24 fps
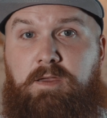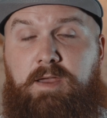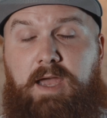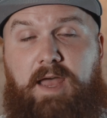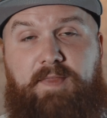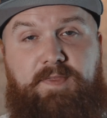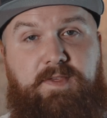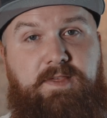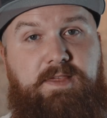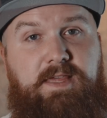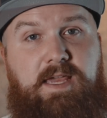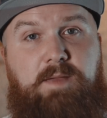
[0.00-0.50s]

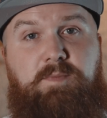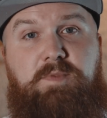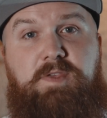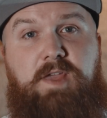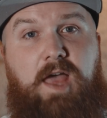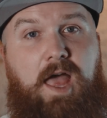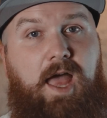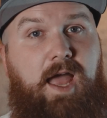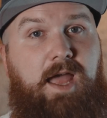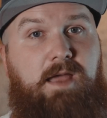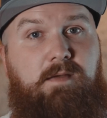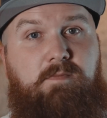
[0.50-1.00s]
At the same
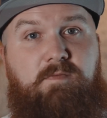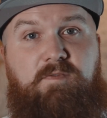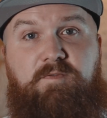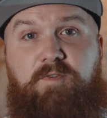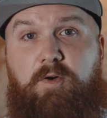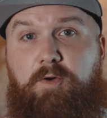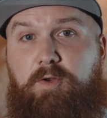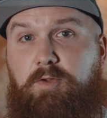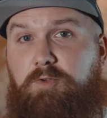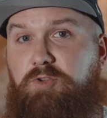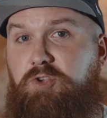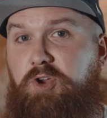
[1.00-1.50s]
time,
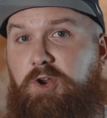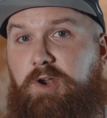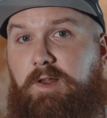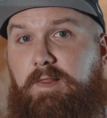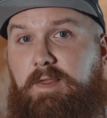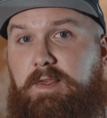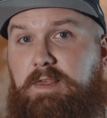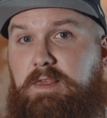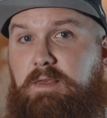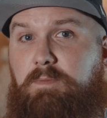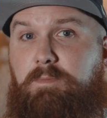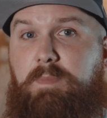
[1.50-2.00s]

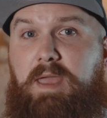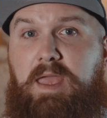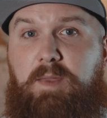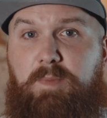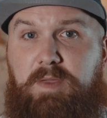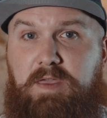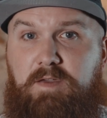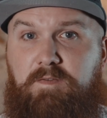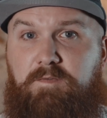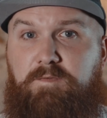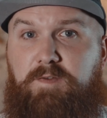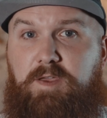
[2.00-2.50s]
photojournalism may
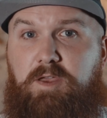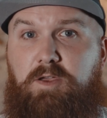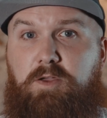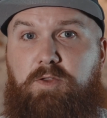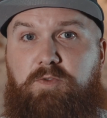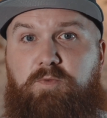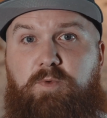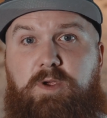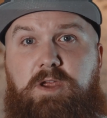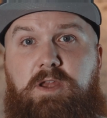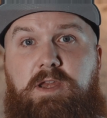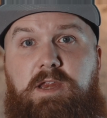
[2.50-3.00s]
be a
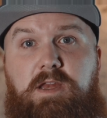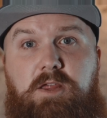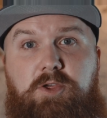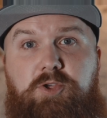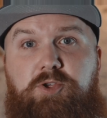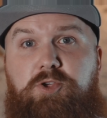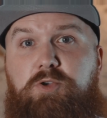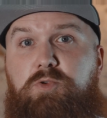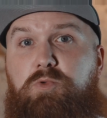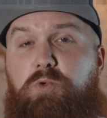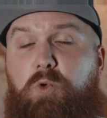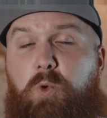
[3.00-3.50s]
field where you need to
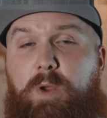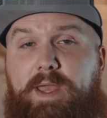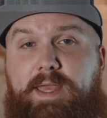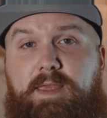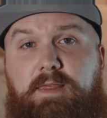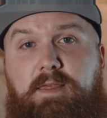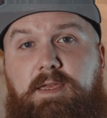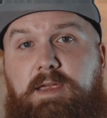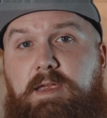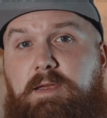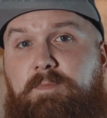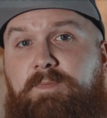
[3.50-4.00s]
shoot
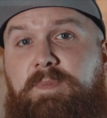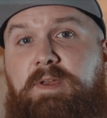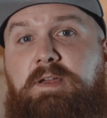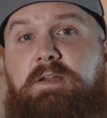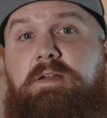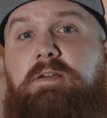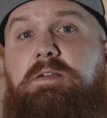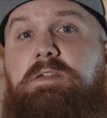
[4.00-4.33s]
quickly,